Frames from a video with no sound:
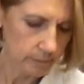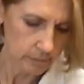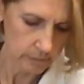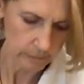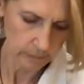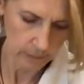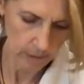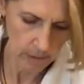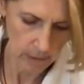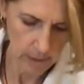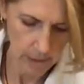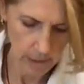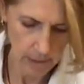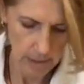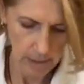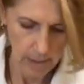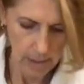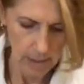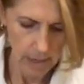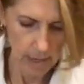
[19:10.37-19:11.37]

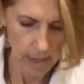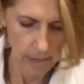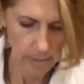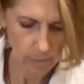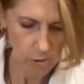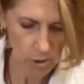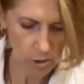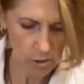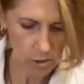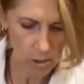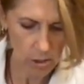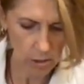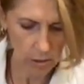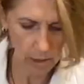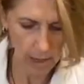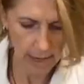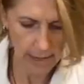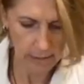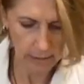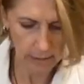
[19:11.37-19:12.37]
And I'm just going to
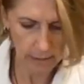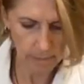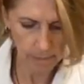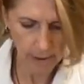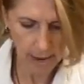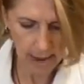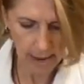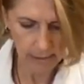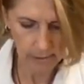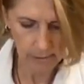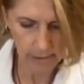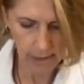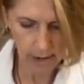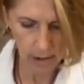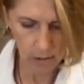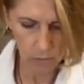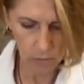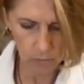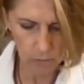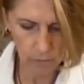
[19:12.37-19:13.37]
lightly pat
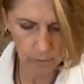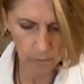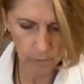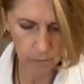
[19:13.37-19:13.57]
down